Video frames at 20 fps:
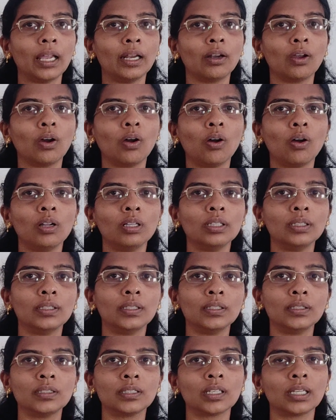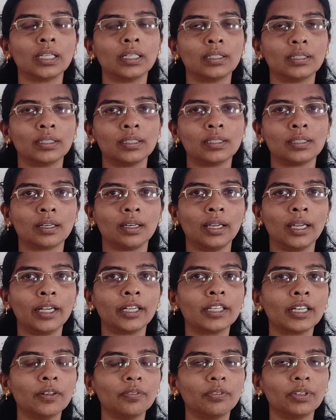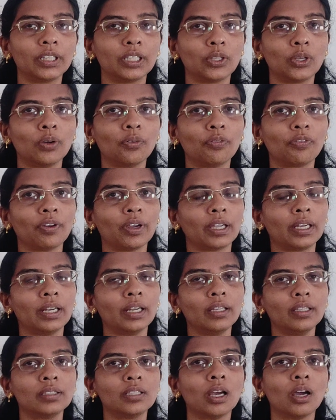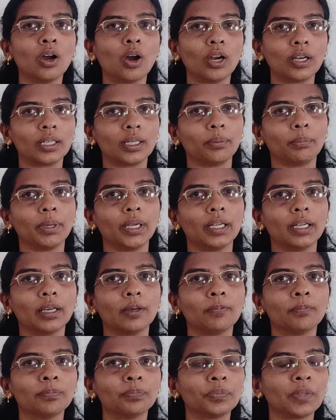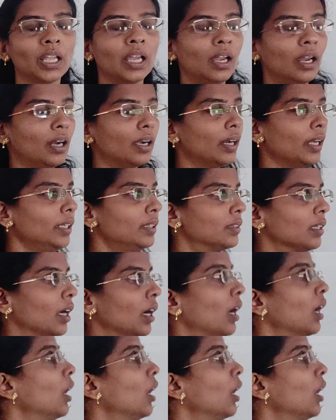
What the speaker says: and all this it is related with your finite automata. Right?